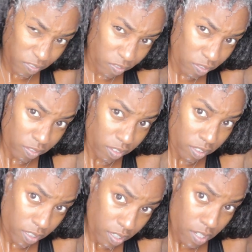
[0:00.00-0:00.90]
it to give it
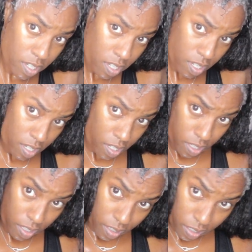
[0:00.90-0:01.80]
so fresh and so
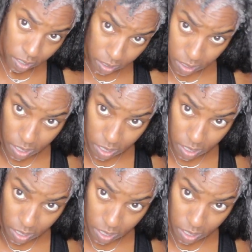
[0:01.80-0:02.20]
clean.